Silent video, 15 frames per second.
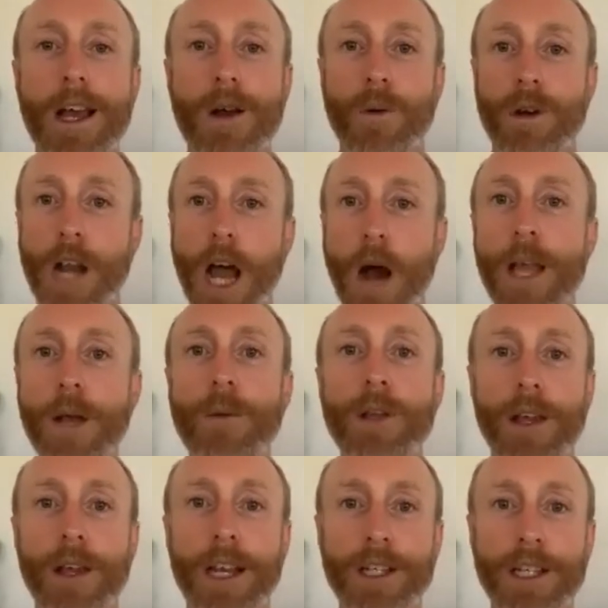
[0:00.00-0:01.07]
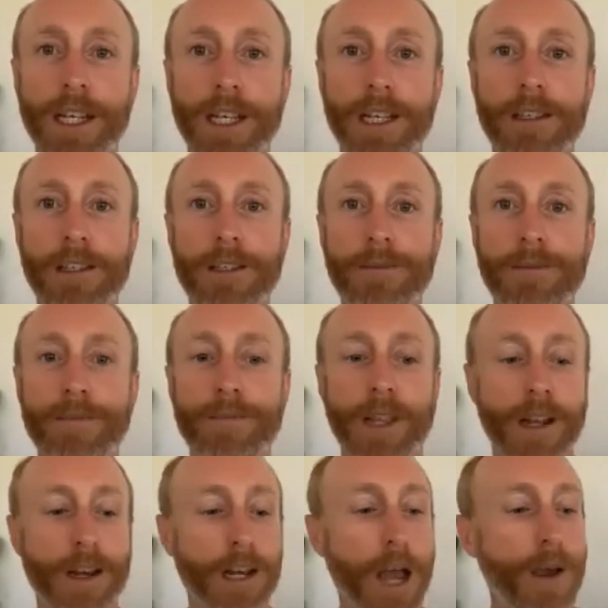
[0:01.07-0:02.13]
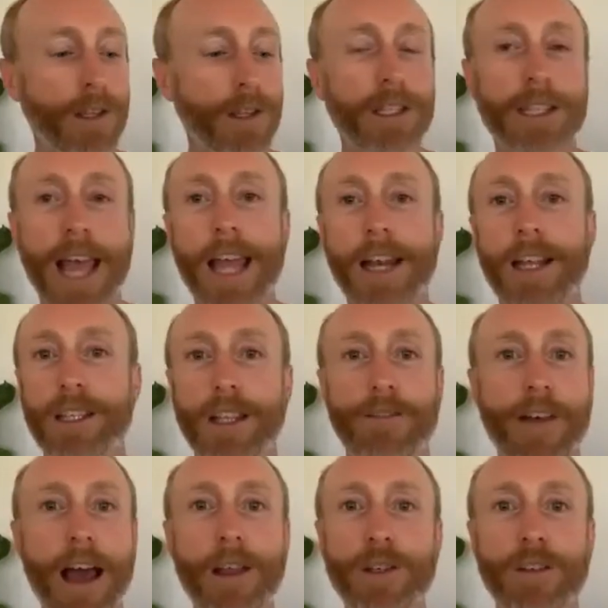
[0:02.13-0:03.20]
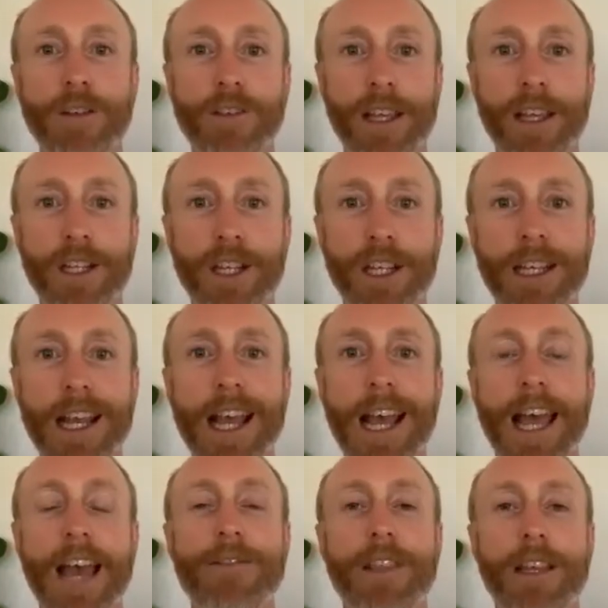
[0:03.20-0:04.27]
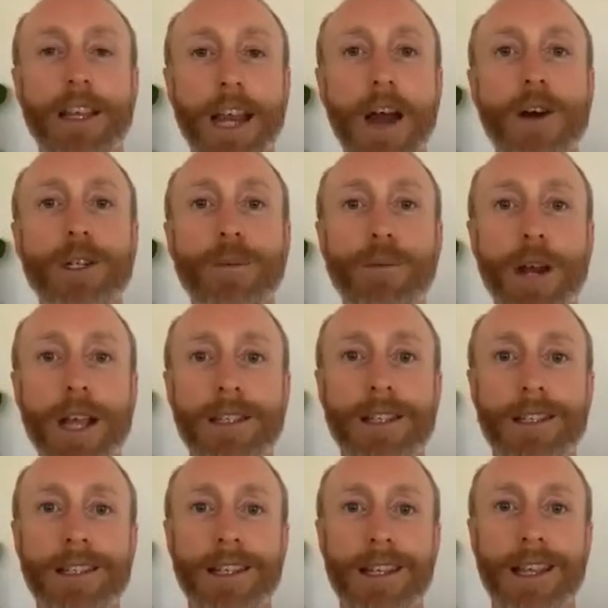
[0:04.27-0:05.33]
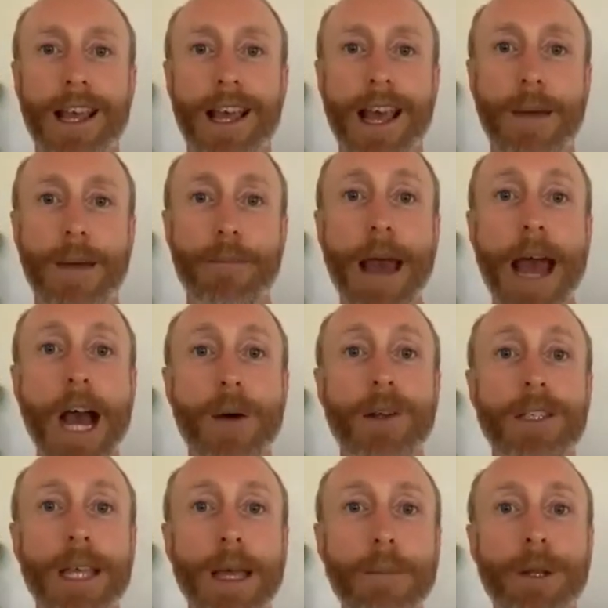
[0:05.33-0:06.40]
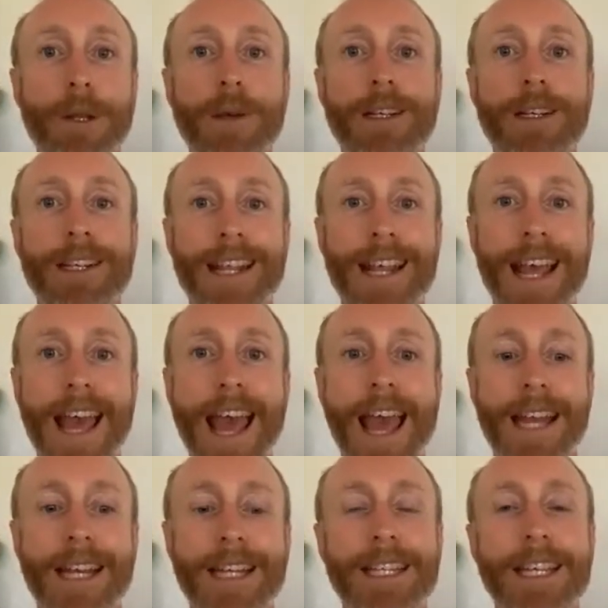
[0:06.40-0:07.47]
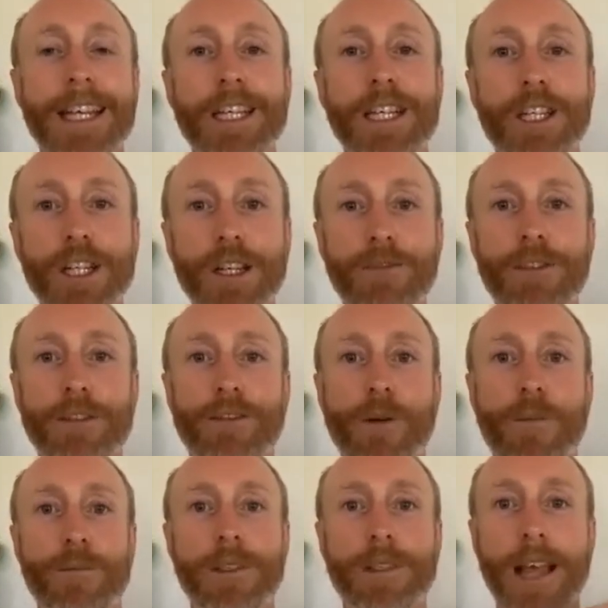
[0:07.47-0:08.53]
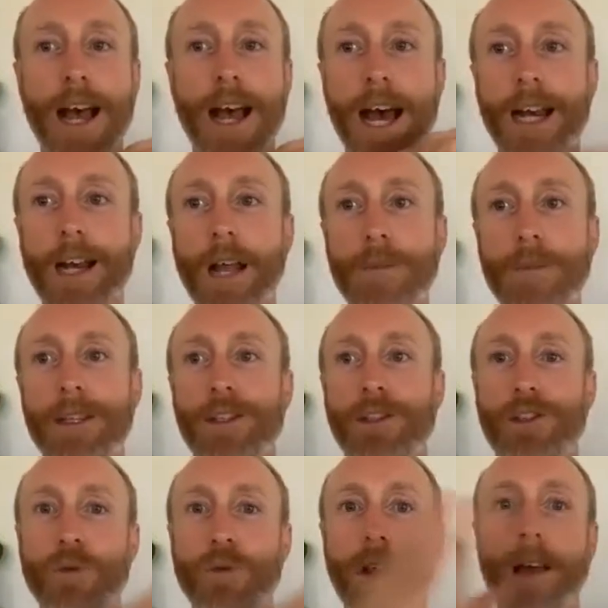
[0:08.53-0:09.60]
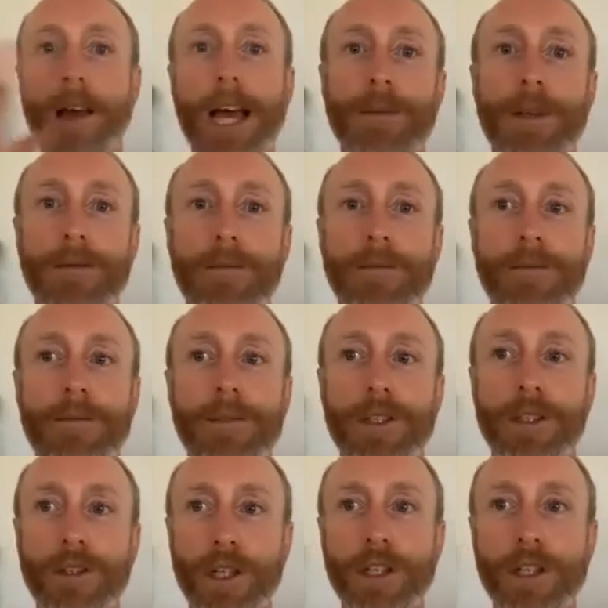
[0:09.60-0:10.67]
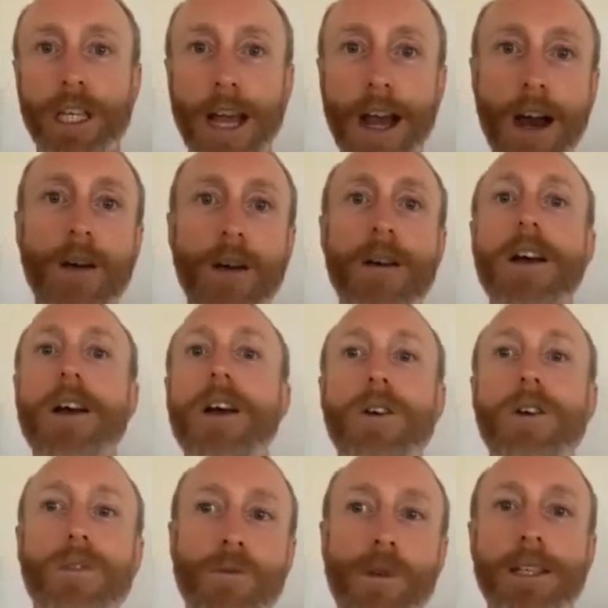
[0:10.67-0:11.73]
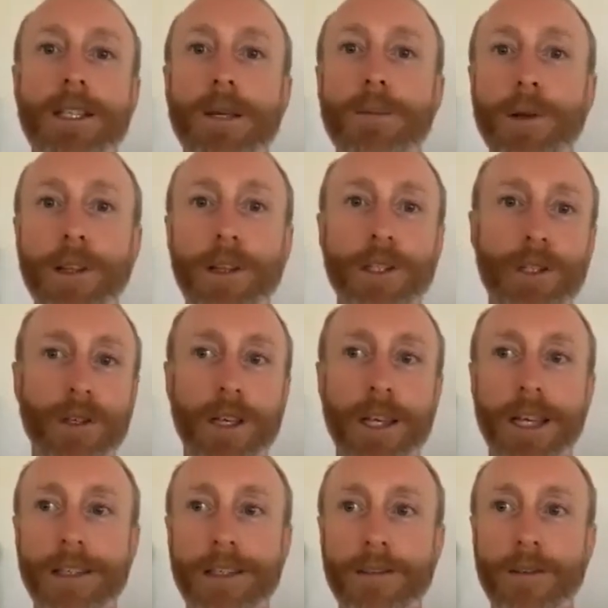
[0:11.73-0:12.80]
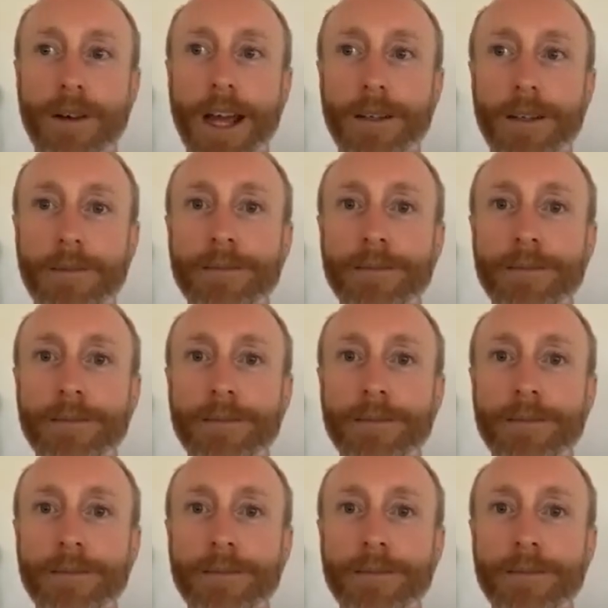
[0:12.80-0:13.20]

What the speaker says: Knowing what your energy is, knowing the standards and the values of your energy, having the courage and presence and power to implement and shift from unalignment to alignment. So do you see how really simple this is, right?